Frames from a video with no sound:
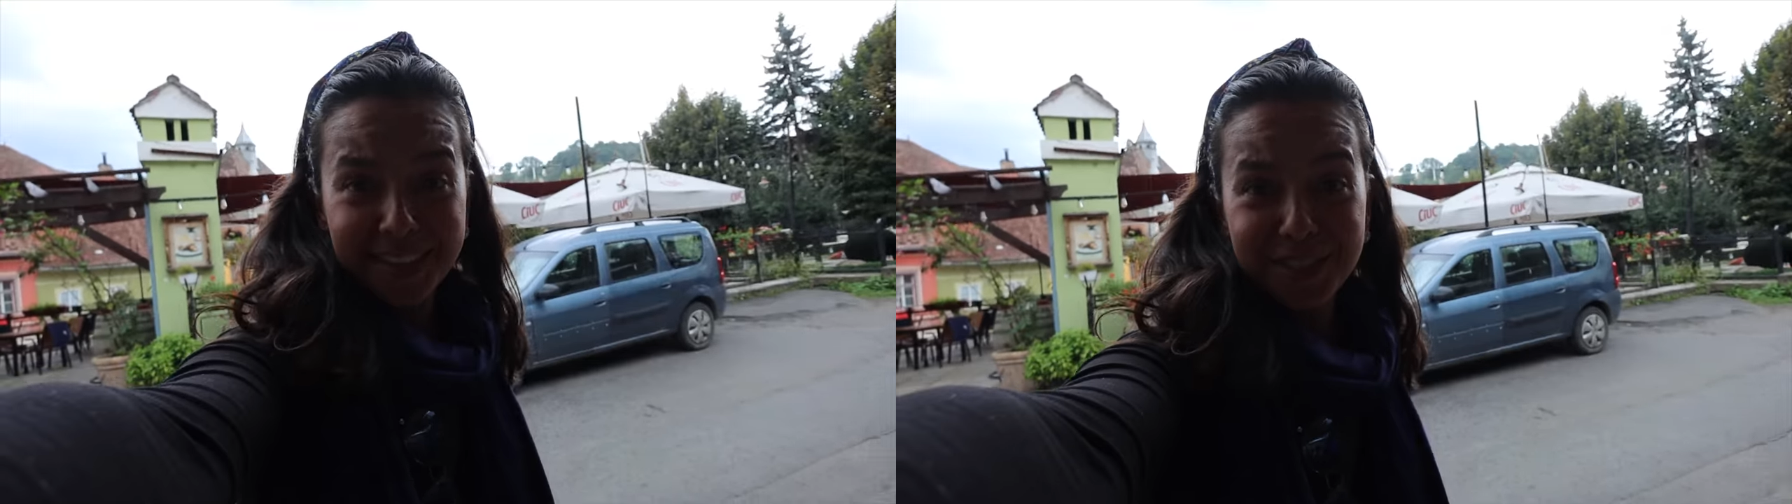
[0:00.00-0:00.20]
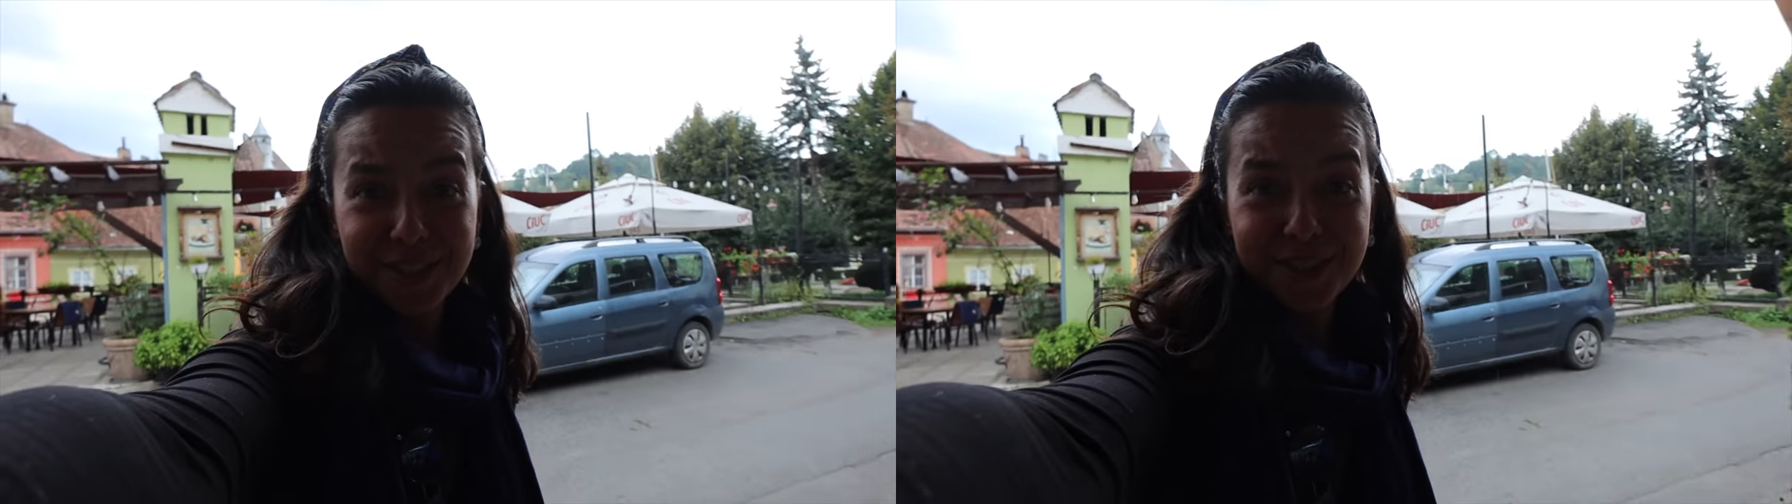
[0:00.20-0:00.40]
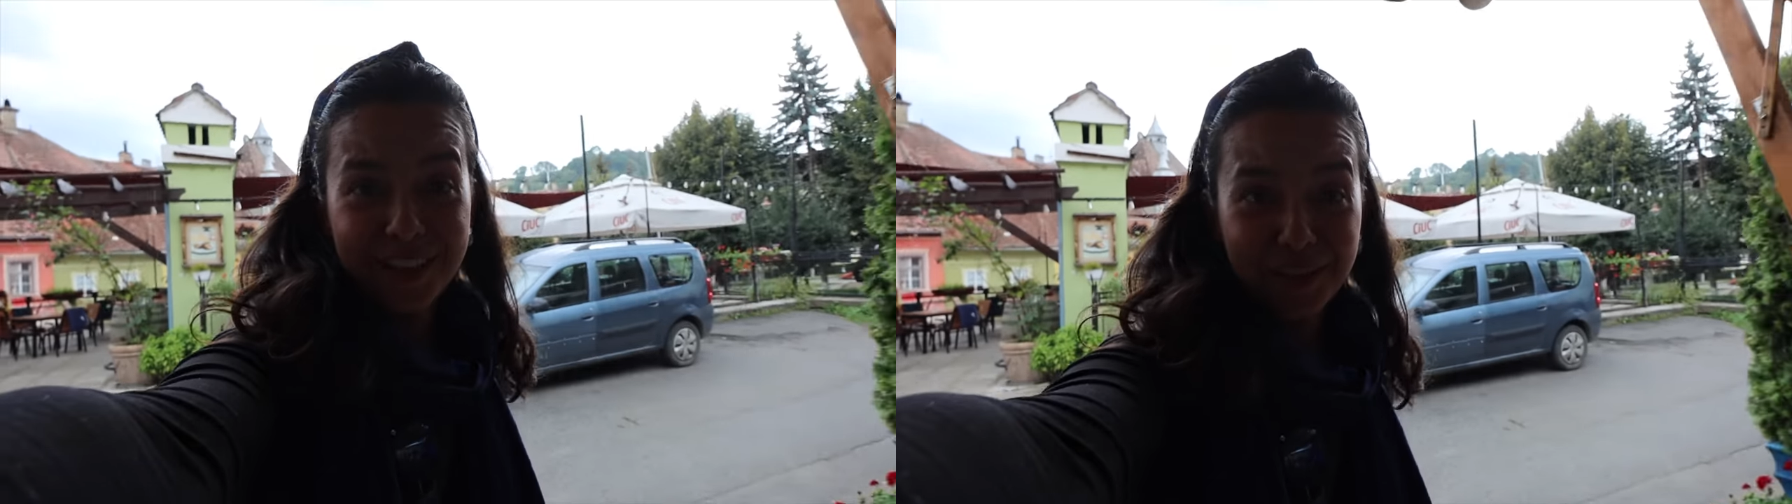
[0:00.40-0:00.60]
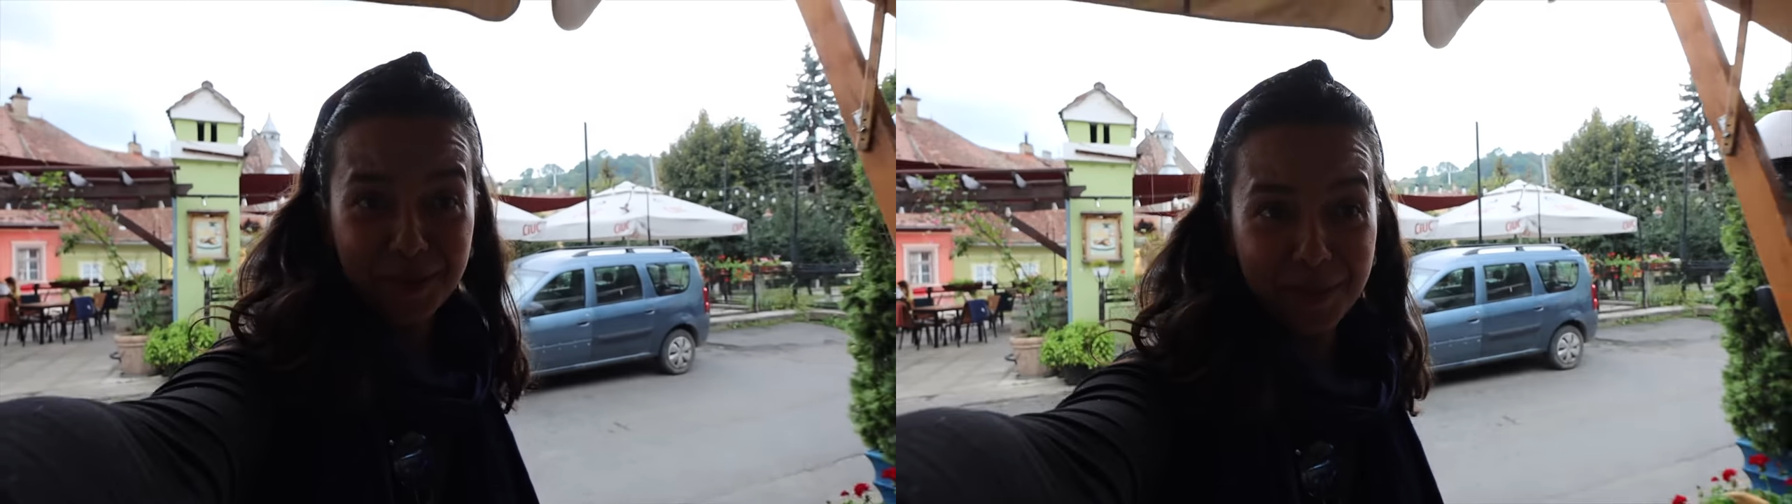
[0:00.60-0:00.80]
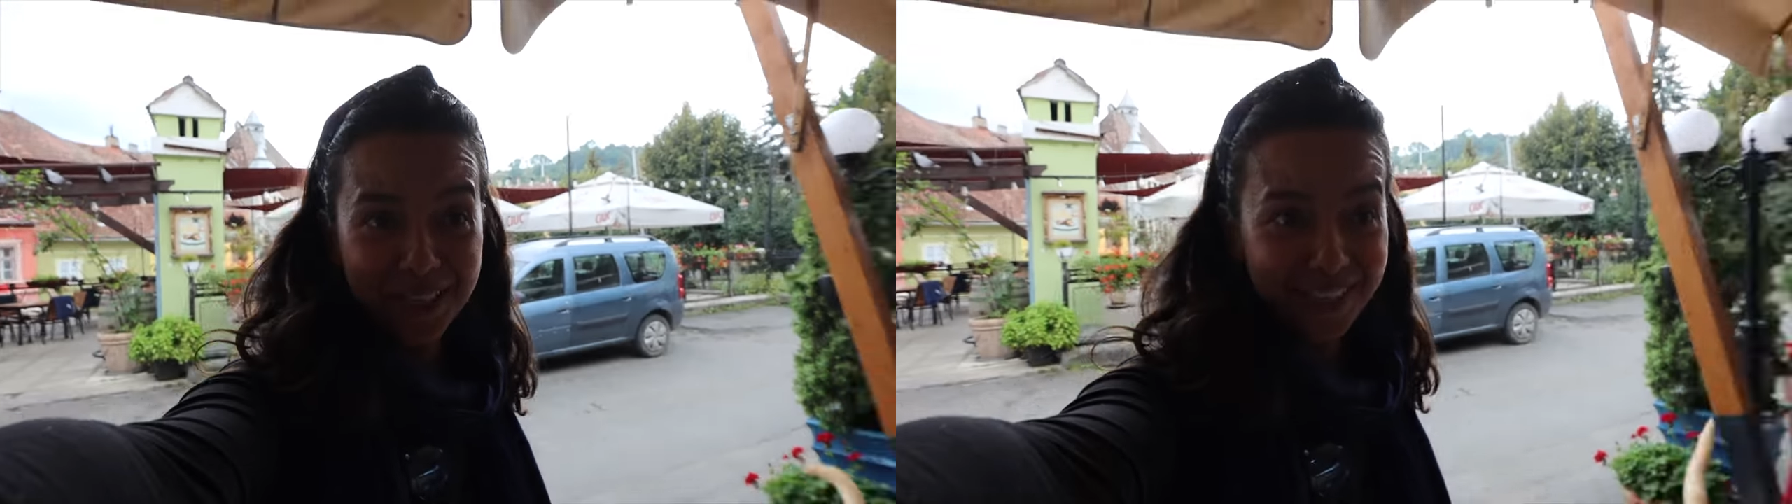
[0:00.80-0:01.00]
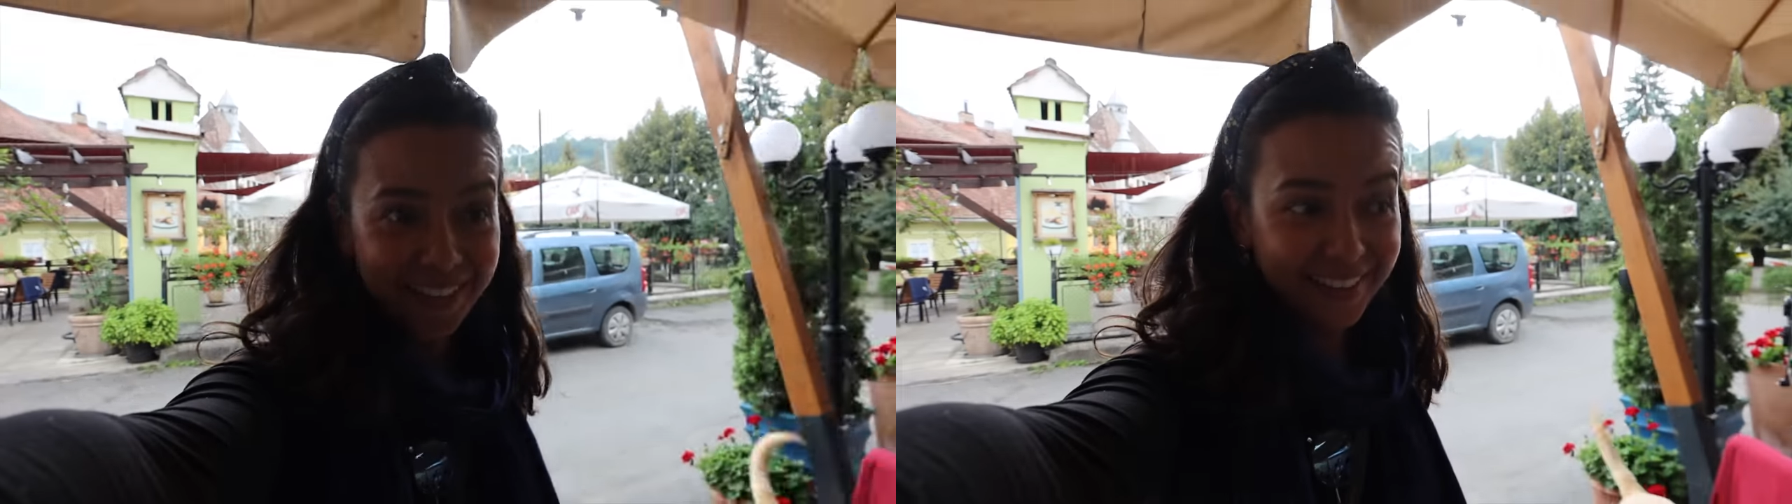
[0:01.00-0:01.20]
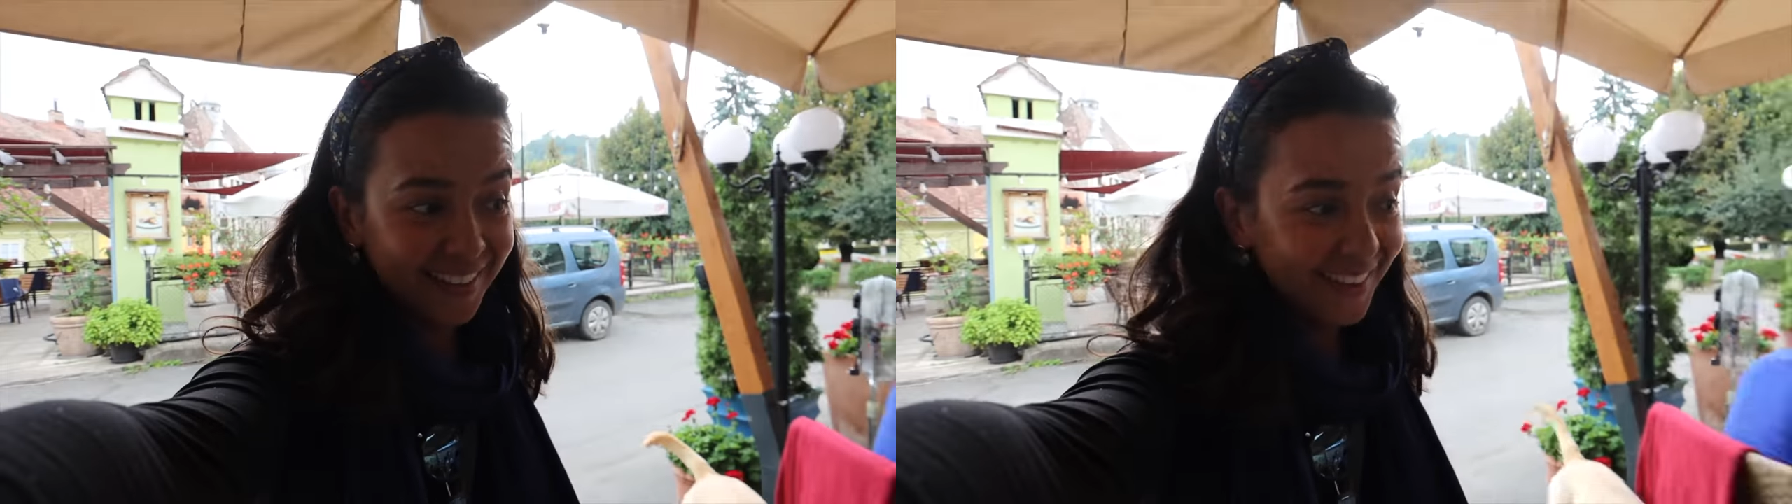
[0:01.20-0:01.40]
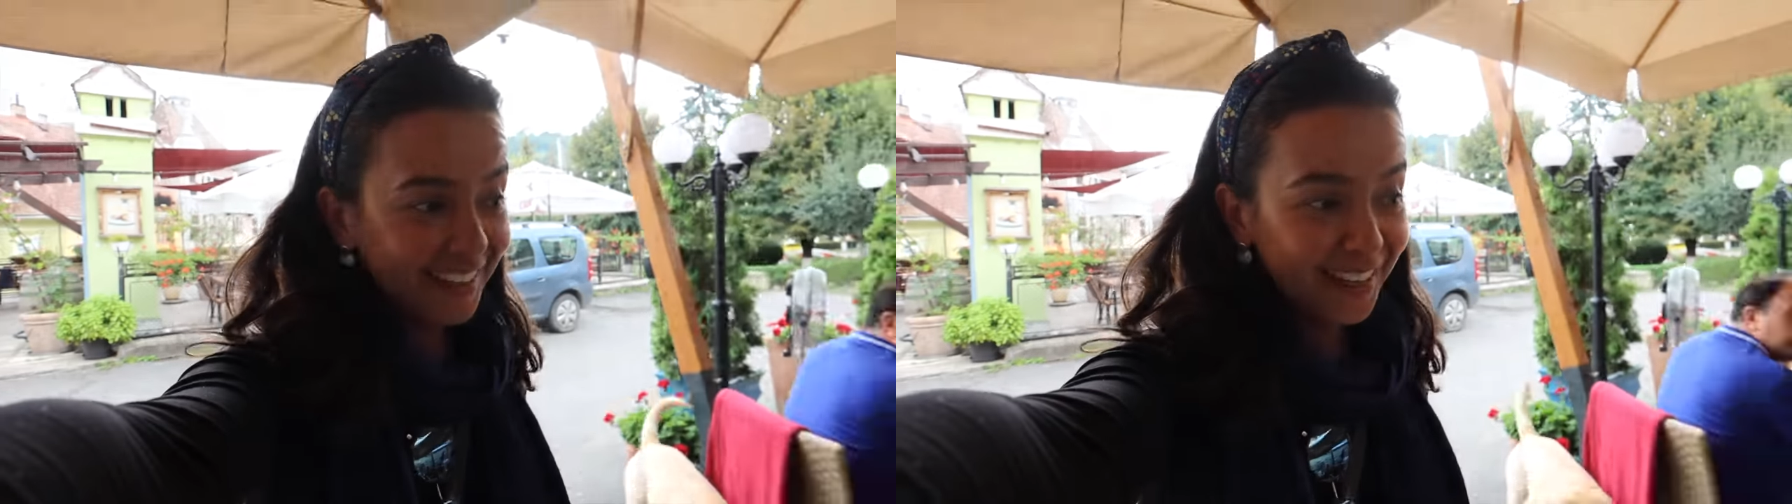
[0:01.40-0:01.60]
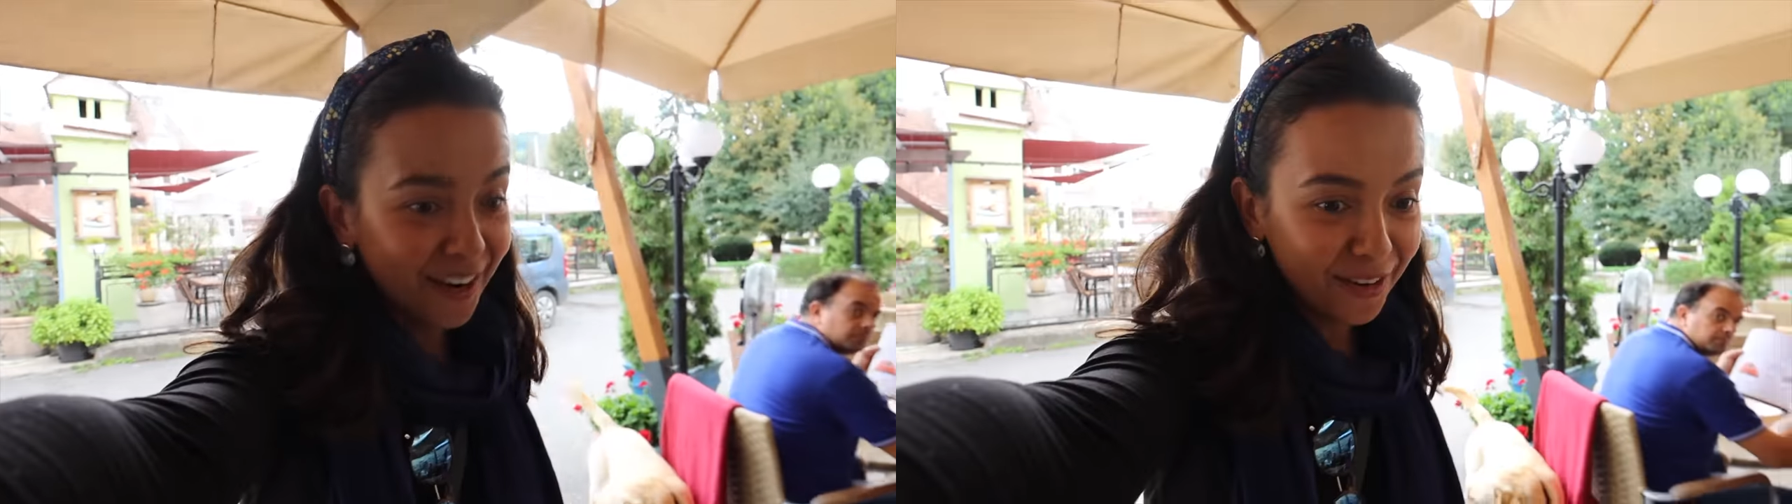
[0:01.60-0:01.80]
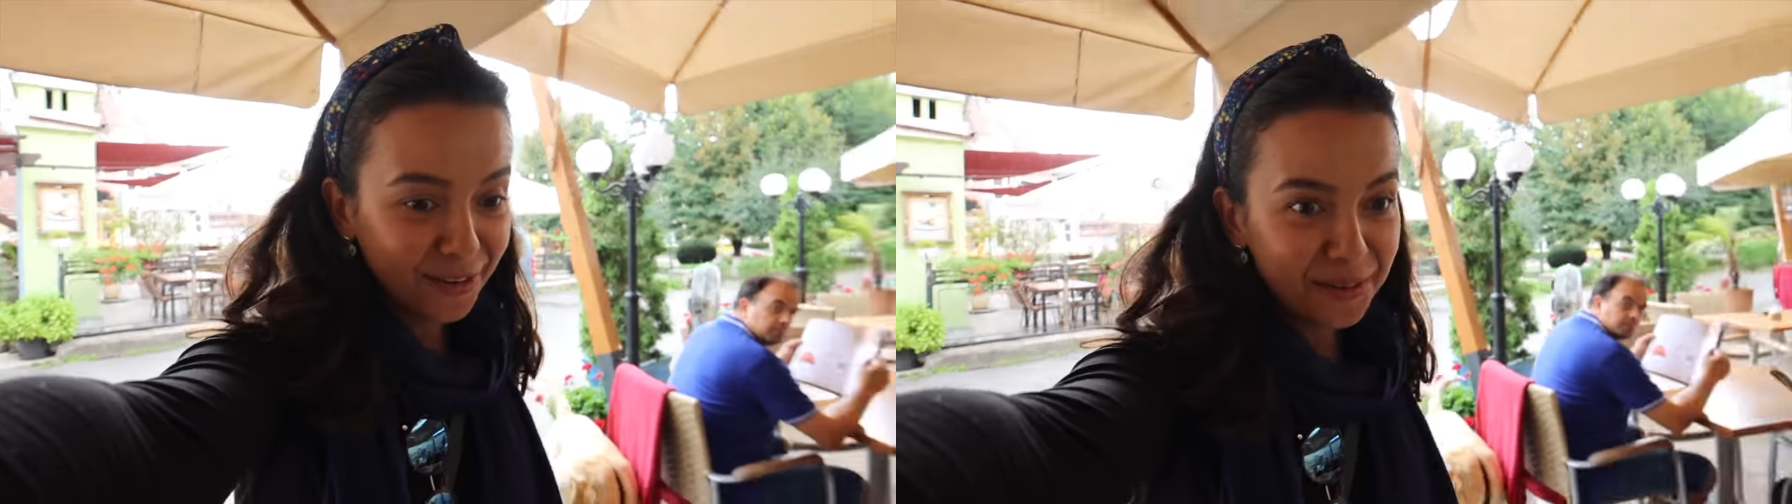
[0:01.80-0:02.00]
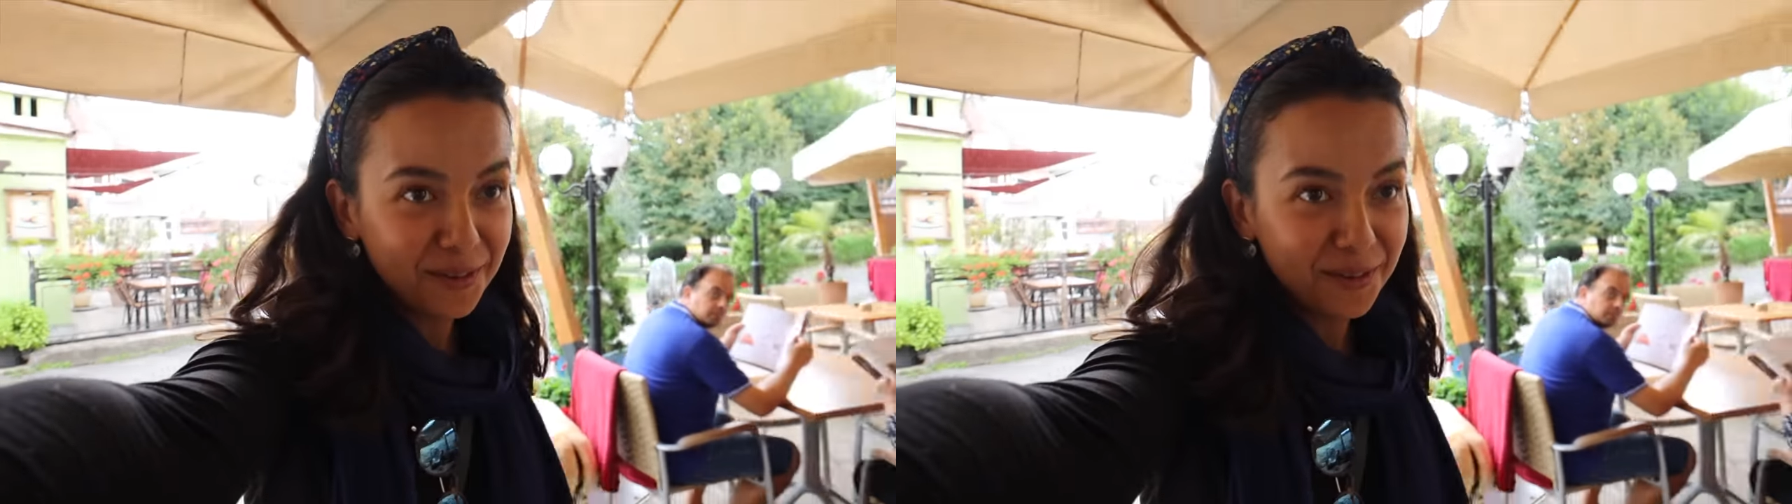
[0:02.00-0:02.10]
Just started raining. Now